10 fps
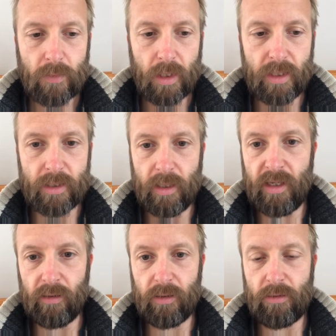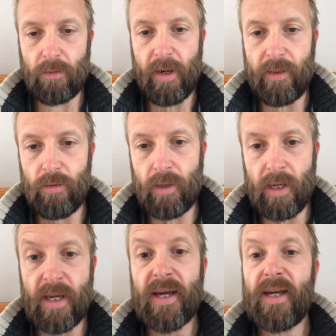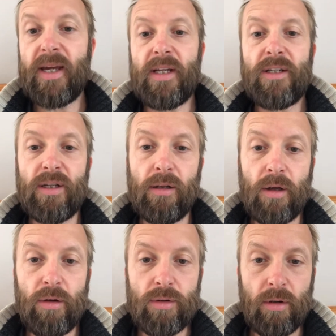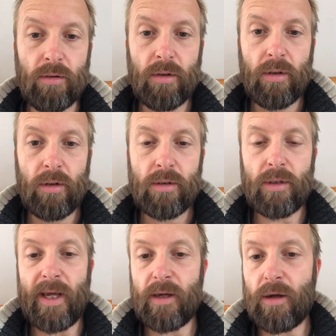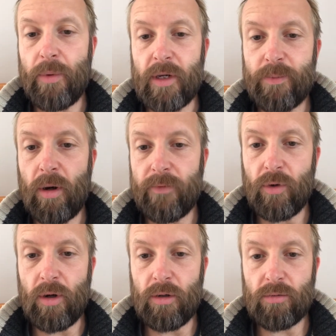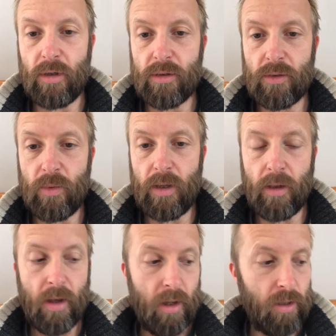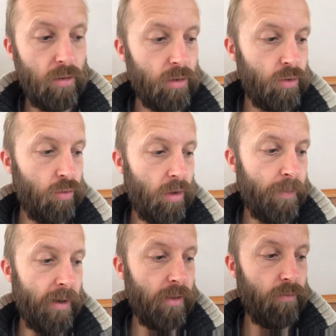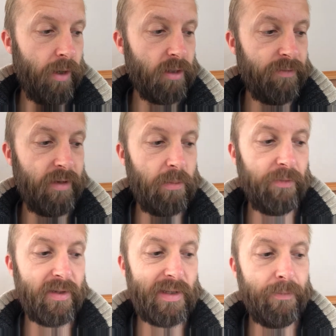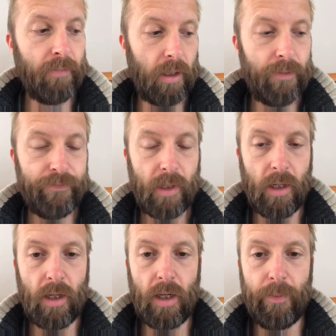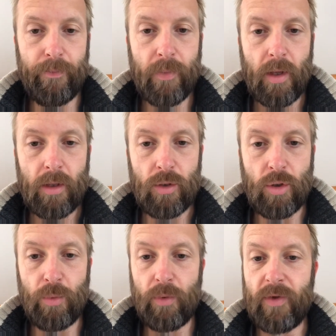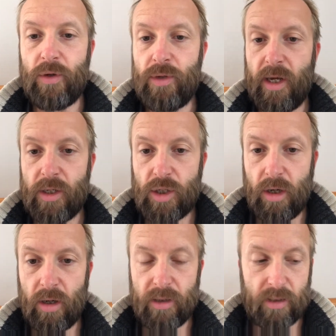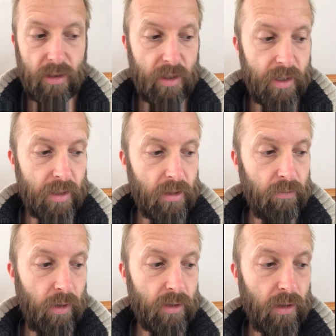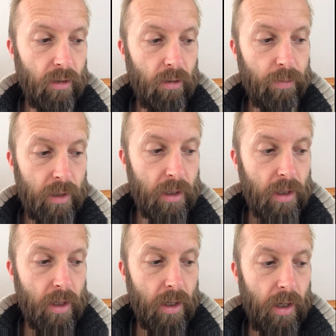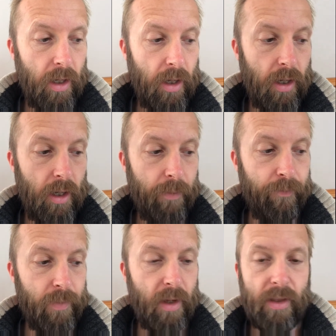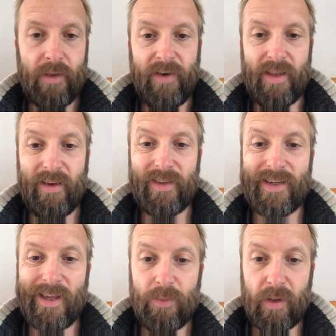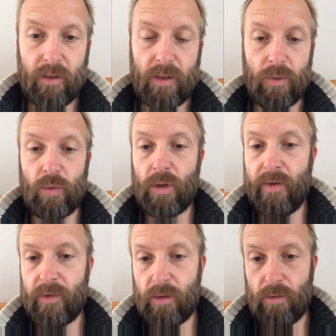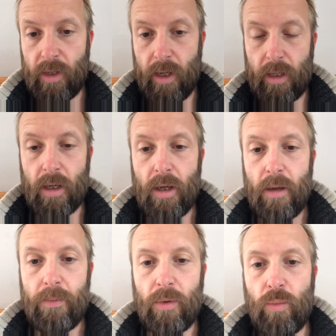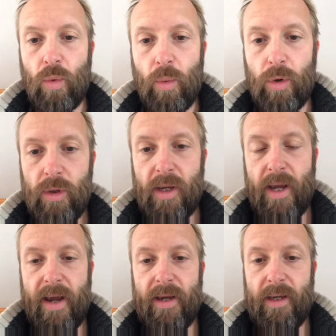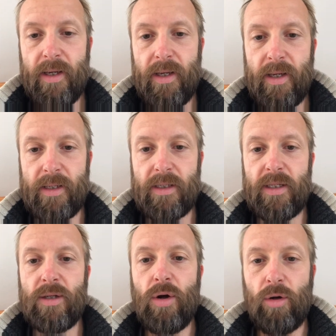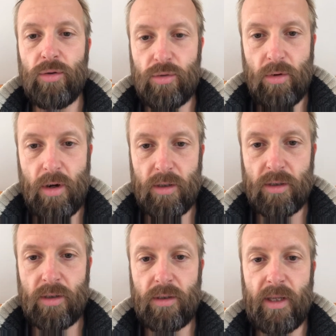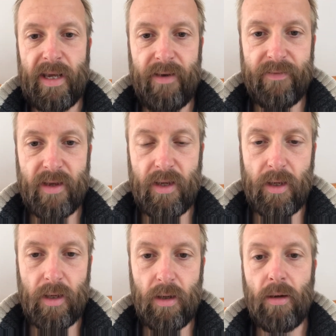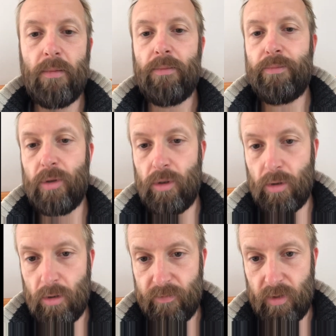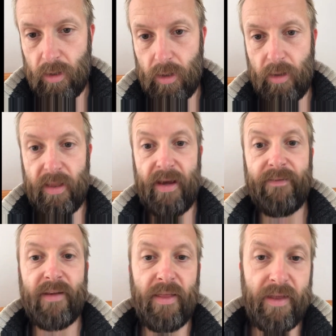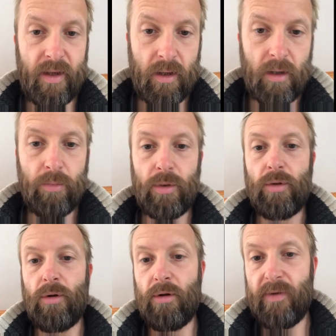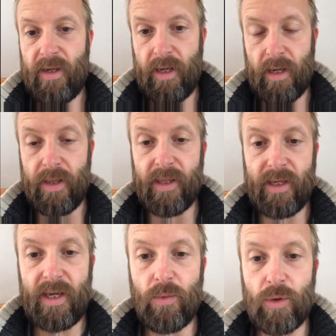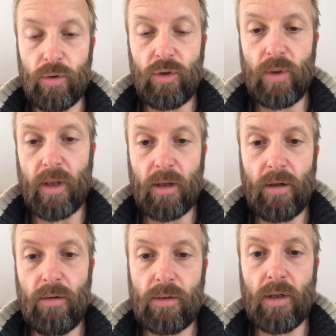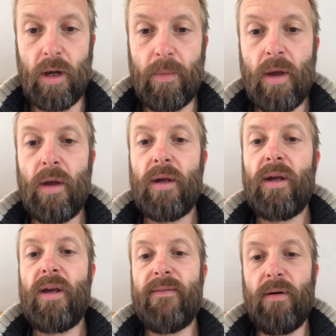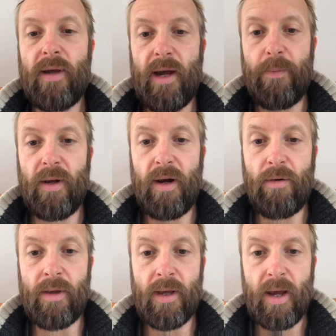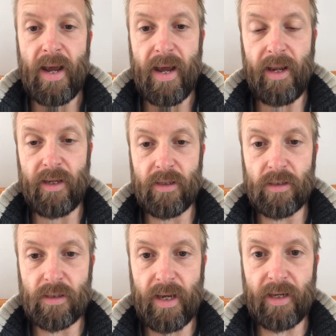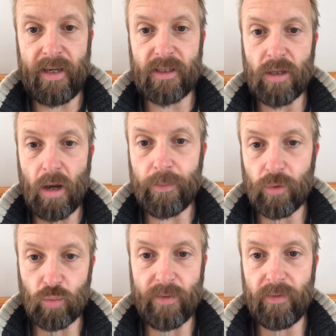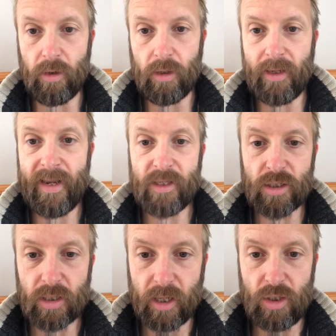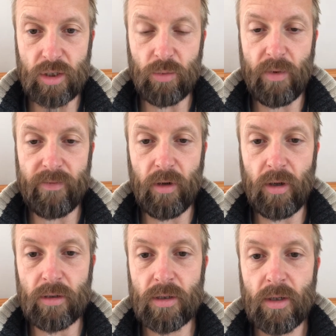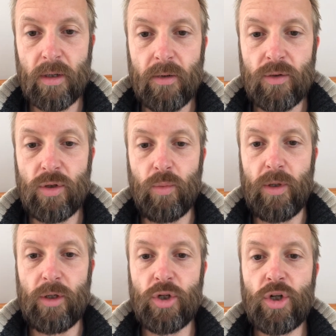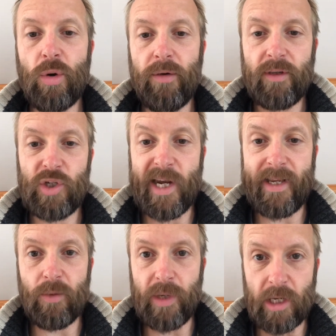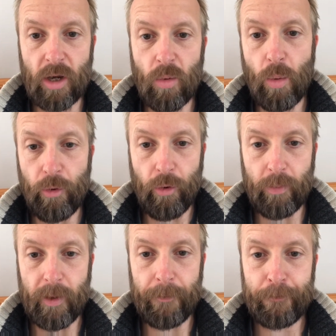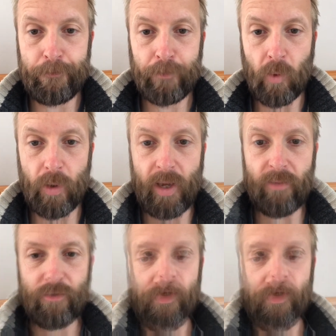it's illegal to discriminate in the UK, it still goes on. So that could go in as part of your contrast as well. You can talk about the right to freedom of assembly. You can put a UDHR, things like that. The right to lobby. The fact they have the death penalty, which we don't have in the UK. But what we're looking at is these contrasts. They have that here, but not over here. They have that there, but not over here. And the key when you're doing that the whole time, key vocabulary and examples we've learned, legislation that we've learned, so that we can show off to Jenny that we know what we're on about. Okay.